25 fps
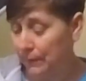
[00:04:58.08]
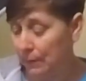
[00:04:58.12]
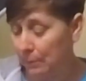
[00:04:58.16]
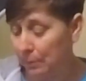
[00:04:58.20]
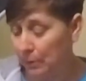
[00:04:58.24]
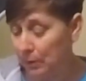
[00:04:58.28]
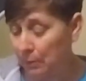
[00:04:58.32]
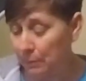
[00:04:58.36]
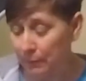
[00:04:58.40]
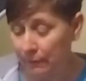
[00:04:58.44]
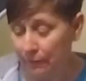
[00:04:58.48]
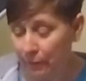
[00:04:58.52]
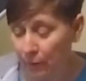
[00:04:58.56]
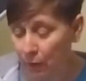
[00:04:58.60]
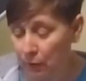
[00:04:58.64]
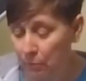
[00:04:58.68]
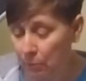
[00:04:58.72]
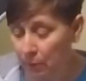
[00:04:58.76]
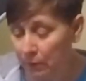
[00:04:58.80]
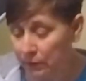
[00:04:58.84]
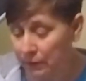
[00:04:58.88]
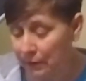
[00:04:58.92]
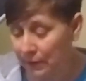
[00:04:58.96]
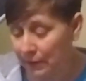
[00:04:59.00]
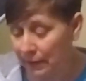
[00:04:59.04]
But you'll be fine,
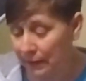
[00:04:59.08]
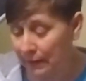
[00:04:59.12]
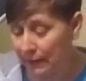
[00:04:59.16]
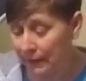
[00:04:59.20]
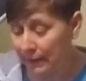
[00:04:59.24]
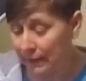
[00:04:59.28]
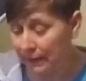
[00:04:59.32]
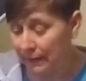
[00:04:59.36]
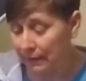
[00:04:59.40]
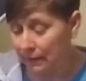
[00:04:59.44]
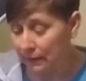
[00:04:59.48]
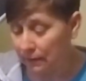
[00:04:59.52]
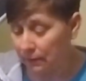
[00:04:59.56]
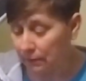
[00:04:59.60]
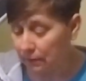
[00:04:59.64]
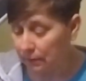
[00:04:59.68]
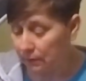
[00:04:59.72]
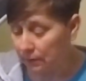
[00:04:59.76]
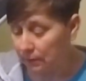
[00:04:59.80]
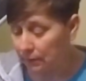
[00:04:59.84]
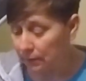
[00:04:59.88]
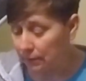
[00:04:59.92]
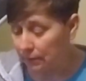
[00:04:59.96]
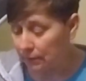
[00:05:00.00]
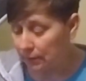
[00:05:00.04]
won't you, Lily?
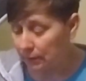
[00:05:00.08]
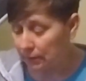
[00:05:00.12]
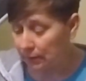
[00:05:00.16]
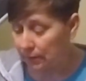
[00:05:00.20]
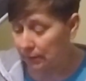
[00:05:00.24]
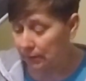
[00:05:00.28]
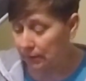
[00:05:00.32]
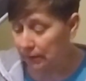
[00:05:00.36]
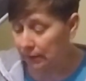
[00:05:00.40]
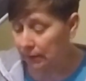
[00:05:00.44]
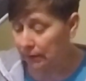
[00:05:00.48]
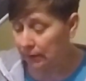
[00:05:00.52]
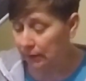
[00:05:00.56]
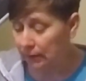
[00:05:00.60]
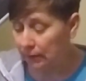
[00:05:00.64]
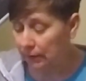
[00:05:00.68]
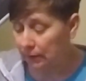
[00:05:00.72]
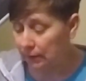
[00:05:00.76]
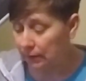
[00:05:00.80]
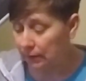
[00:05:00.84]
Yeah?